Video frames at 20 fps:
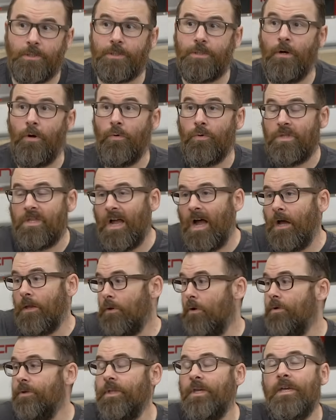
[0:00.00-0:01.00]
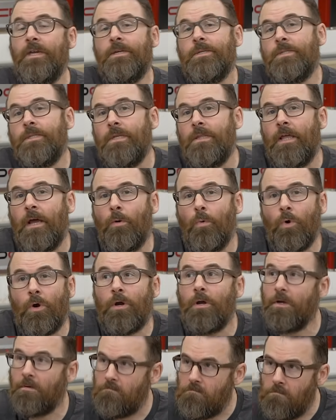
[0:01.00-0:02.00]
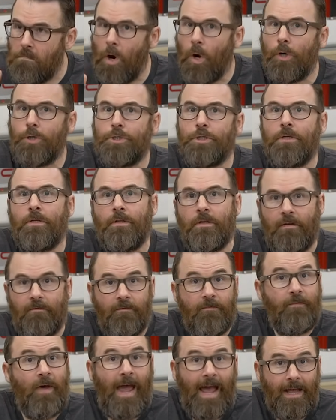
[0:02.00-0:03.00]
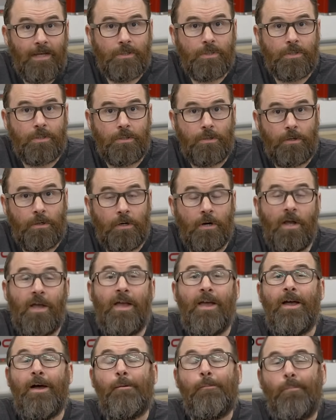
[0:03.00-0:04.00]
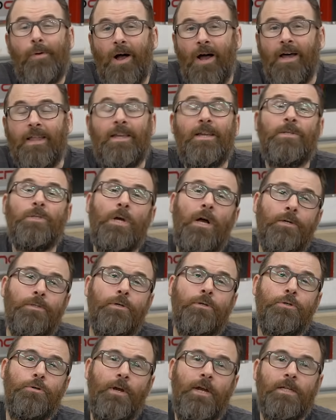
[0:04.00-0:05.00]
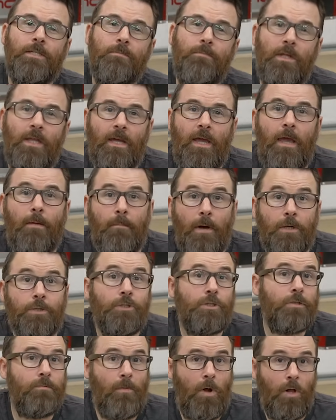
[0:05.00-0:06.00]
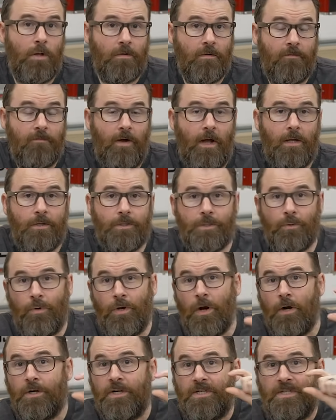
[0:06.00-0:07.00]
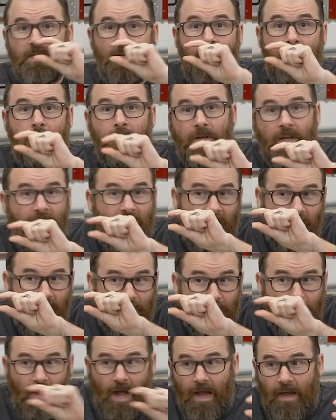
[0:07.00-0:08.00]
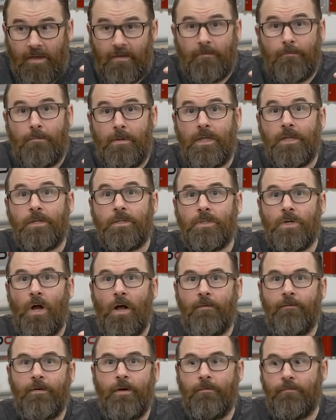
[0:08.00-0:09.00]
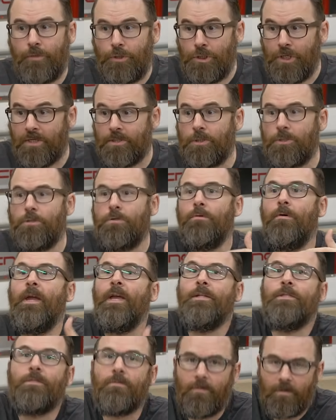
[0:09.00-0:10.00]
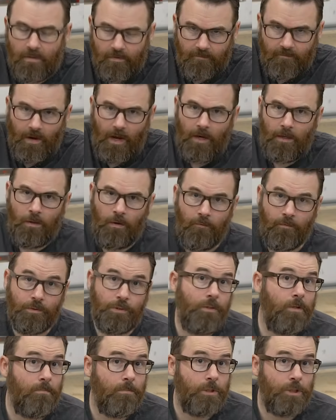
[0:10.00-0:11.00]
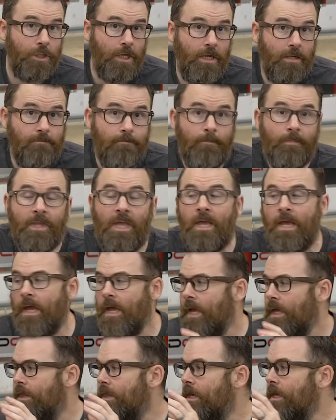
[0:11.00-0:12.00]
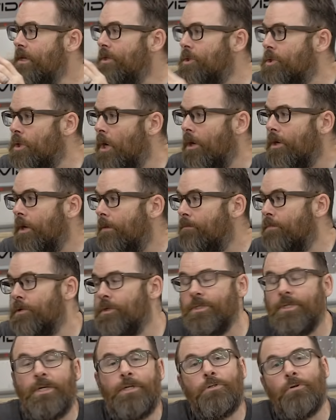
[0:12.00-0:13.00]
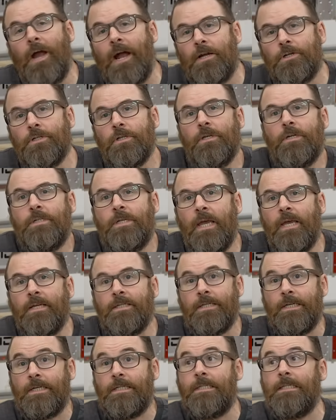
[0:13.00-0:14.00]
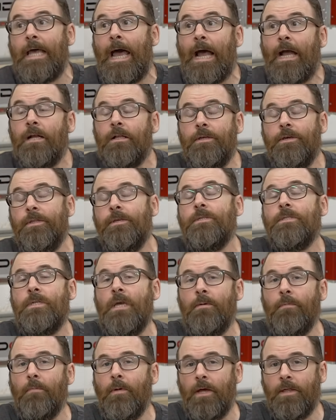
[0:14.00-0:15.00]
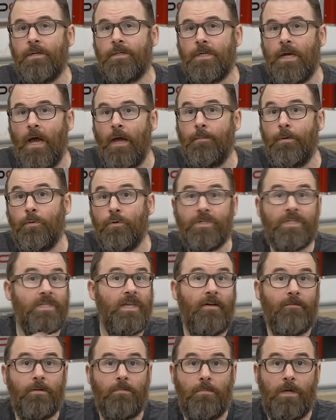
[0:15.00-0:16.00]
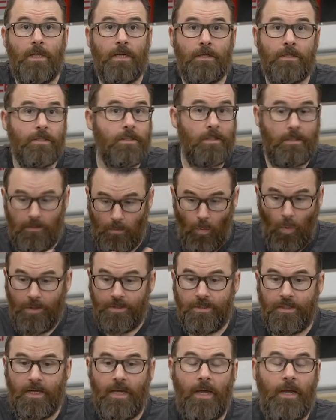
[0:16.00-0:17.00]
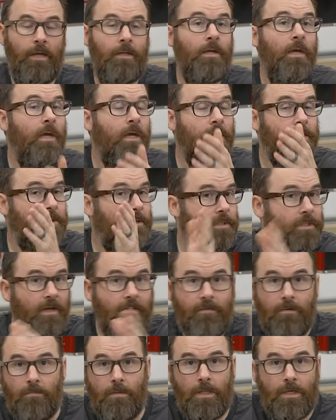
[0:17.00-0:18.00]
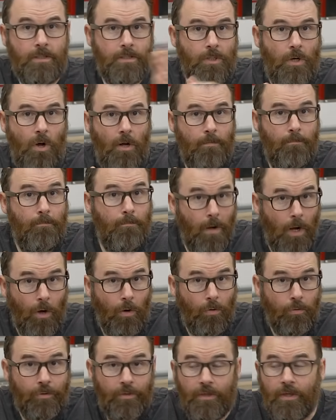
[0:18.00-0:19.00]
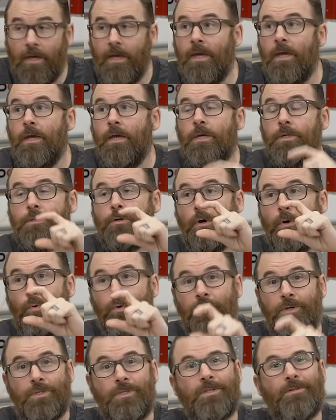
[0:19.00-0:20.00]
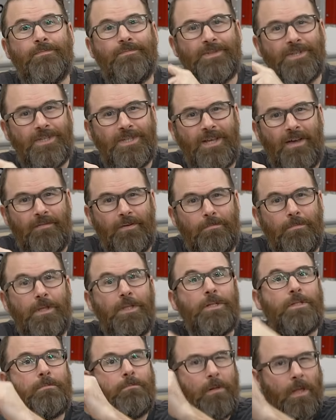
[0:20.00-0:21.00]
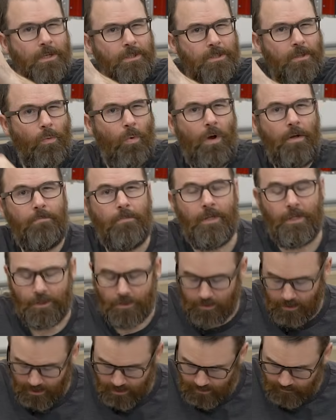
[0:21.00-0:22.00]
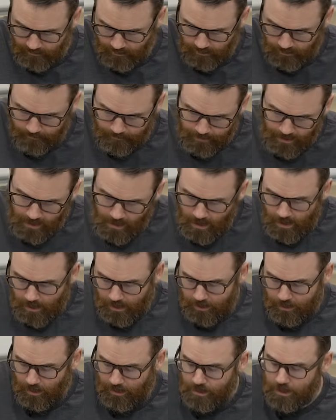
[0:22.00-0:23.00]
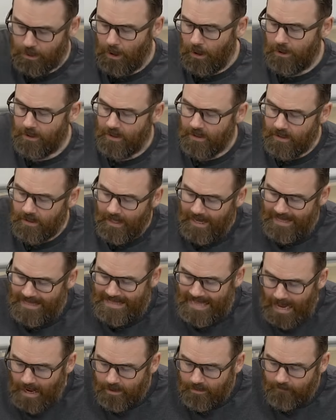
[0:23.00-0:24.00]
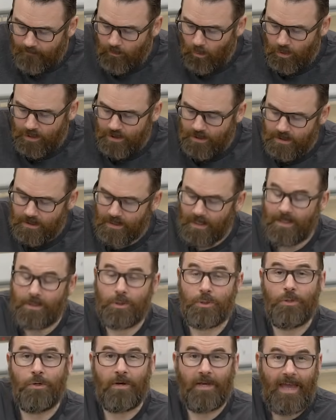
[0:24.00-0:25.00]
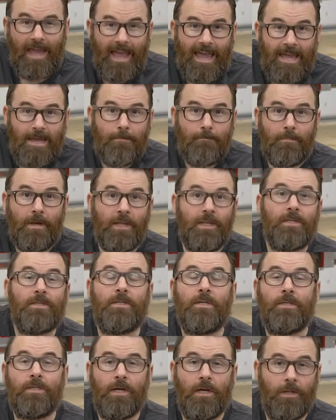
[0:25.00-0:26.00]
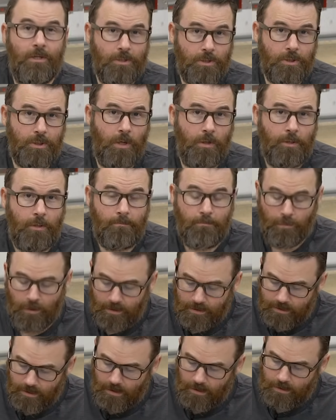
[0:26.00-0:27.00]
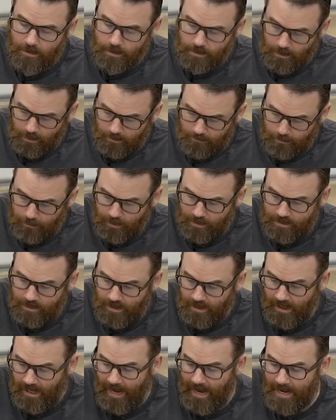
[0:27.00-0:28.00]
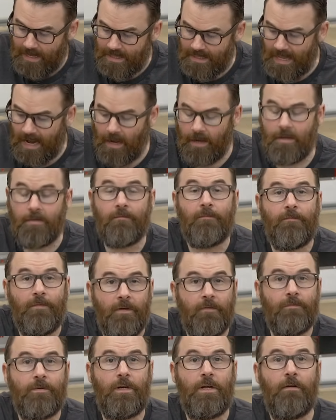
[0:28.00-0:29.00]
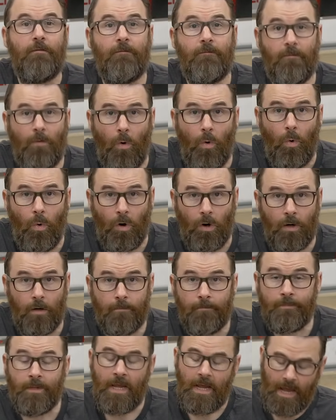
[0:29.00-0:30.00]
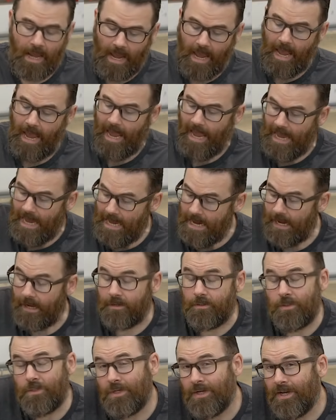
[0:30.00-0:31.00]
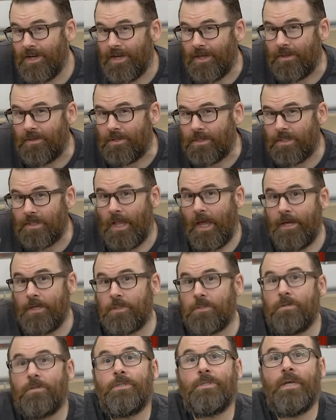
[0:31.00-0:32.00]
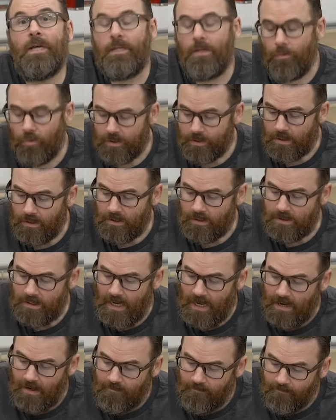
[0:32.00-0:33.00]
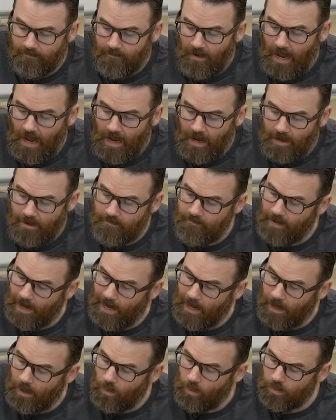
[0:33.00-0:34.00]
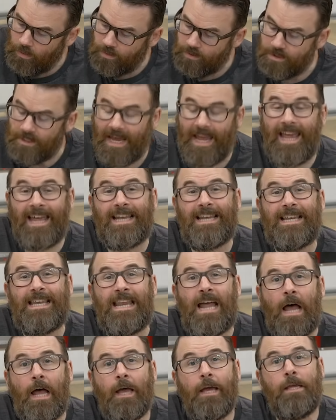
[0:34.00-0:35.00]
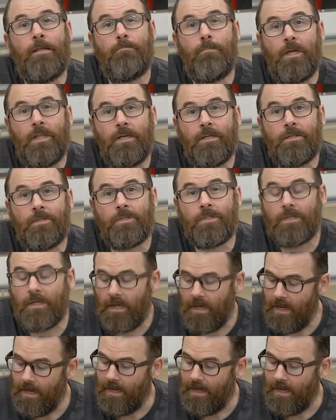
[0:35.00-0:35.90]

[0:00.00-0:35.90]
So not only is the network marginally faster, but it's also transmitting a much smaller file. So we already saved five minutes off of just transferring the file over to the machine. The startup procedure actually takes exactly the same amount of time. It was seven minutes once again, so seven minutes on both. So it was seven minutes plus the one minute transfer. So I started at 9.46, took eight minutes until it started printing, started printing at 9.54. And the slicer said it was gonna take five hours and nine minutes.